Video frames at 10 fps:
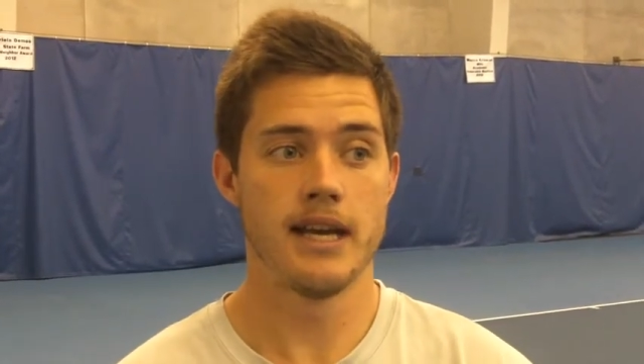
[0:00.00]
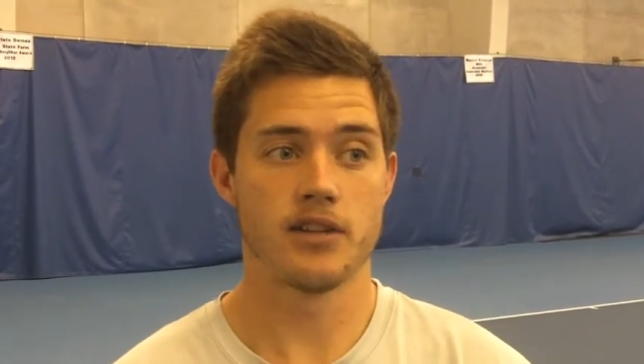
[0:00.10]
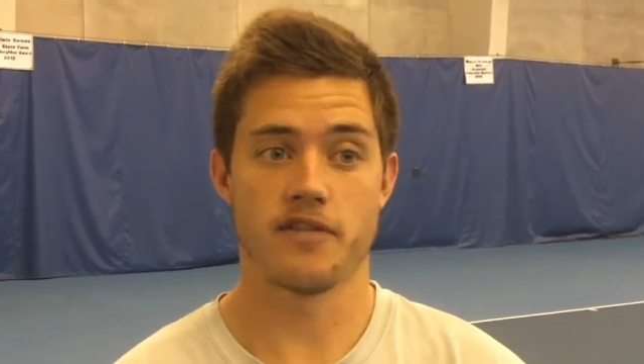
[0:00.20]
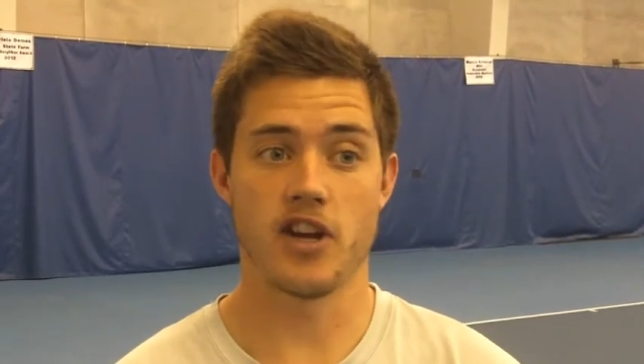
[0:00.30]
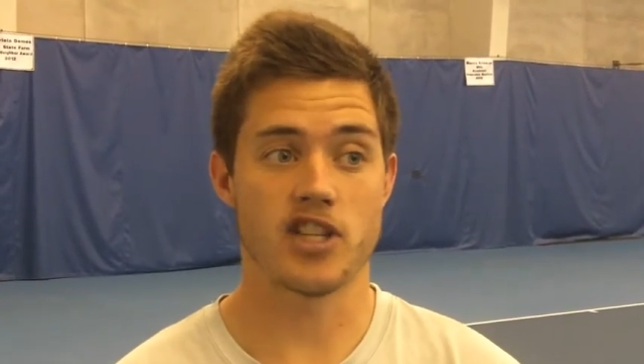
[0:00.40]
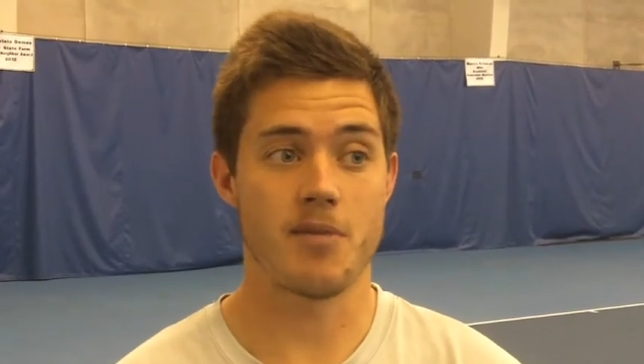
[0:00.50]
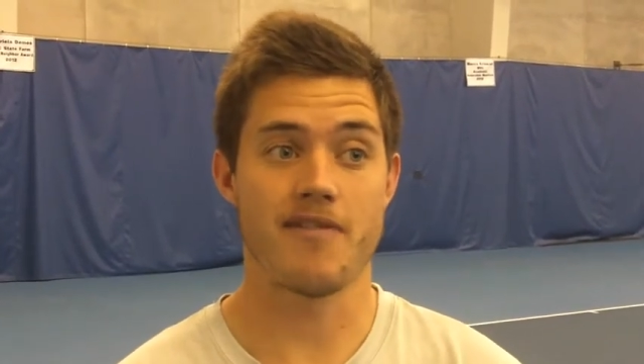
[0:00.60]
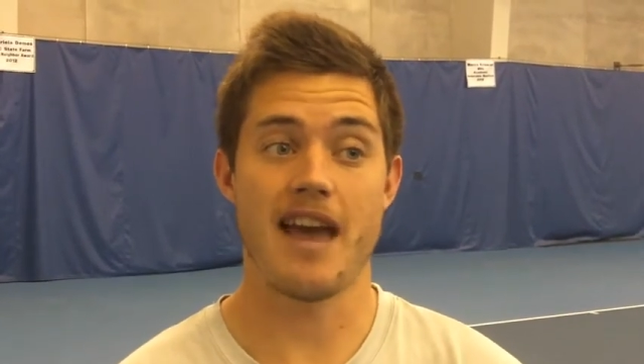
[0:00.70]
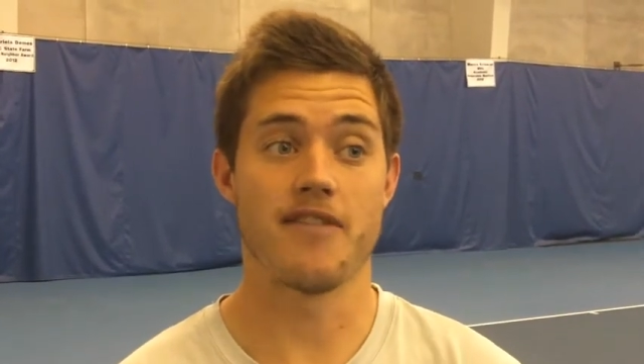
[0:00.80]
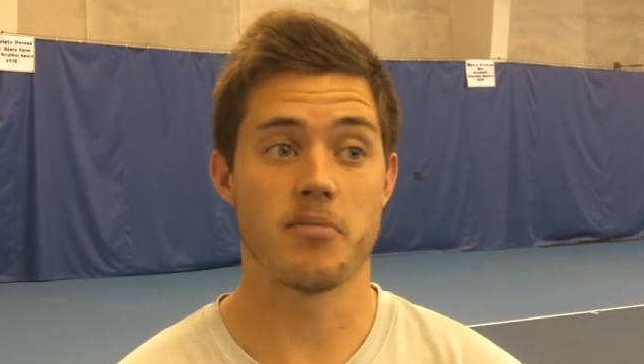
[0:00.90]
It's the first time
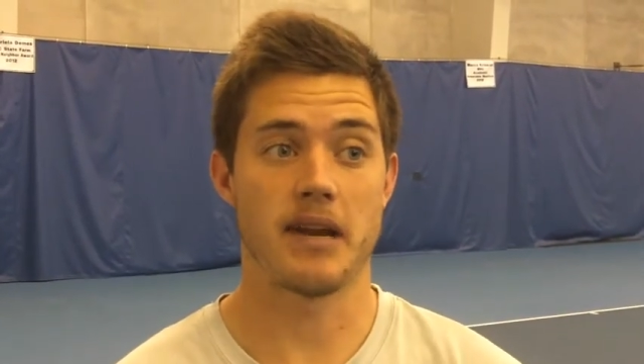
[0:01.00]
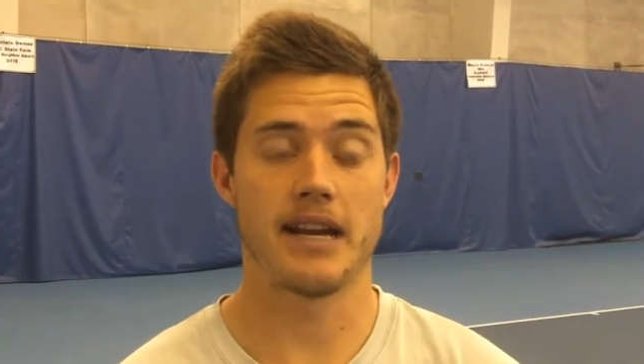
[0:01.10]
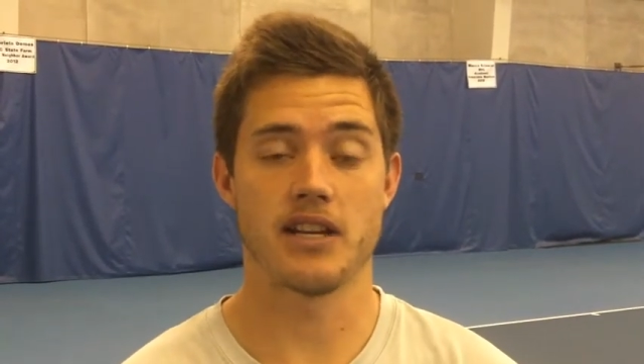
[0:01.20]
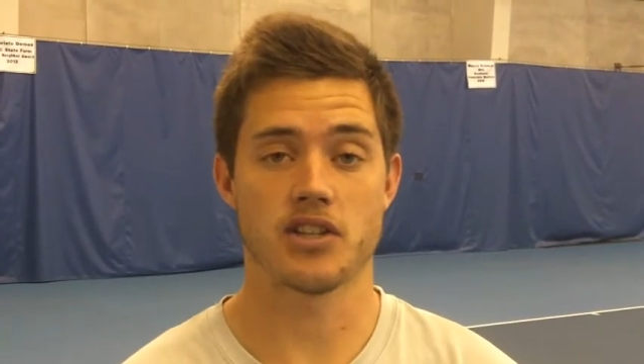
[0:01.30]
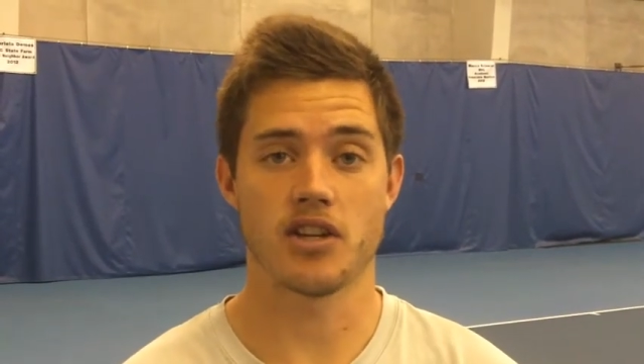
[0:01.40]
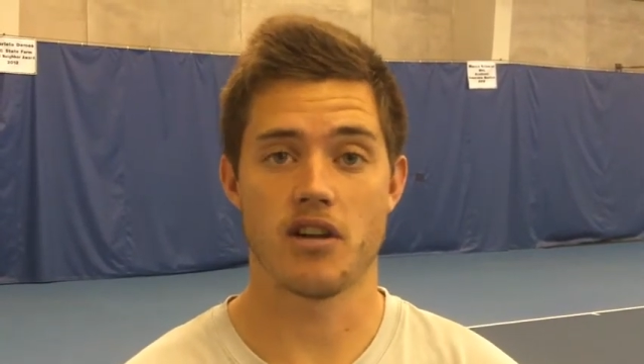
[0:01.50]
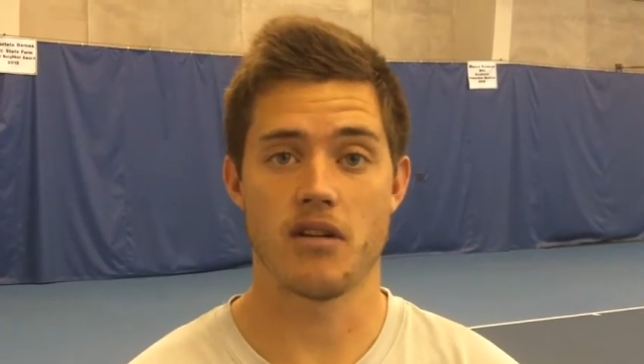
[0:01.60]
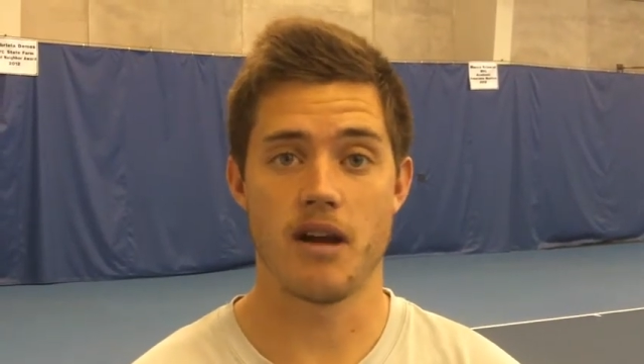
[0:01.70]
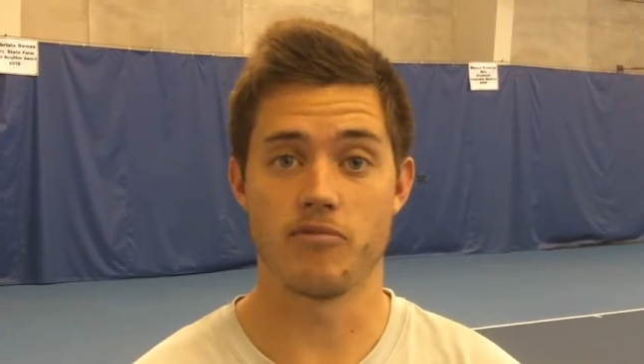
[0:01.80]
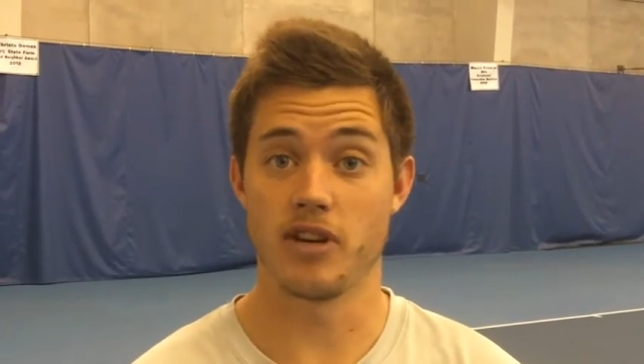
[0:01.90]
I've ever played it,
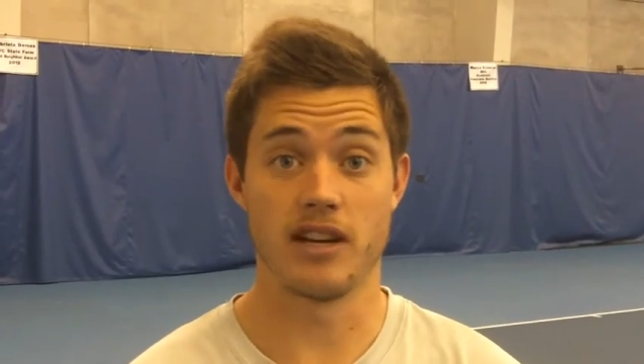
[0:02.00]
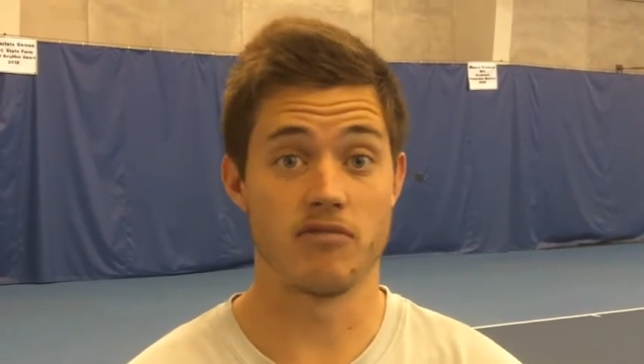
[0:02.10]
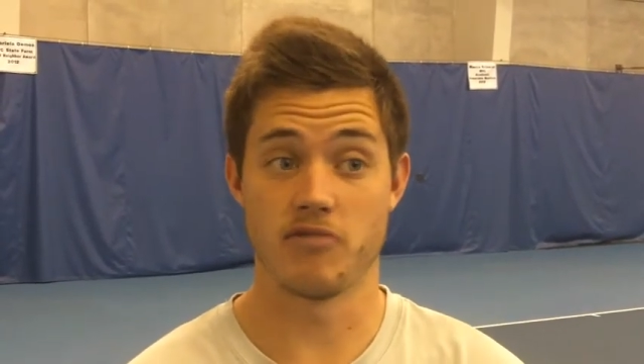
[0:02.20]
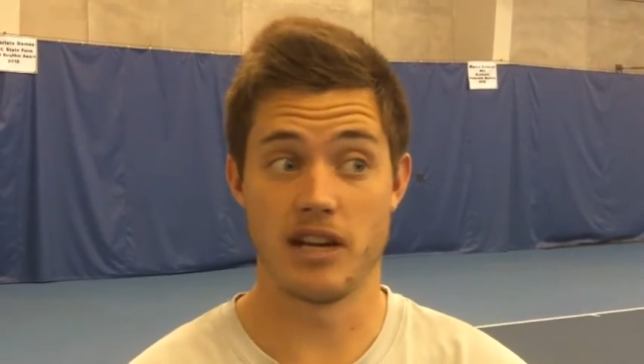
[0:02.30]
so really,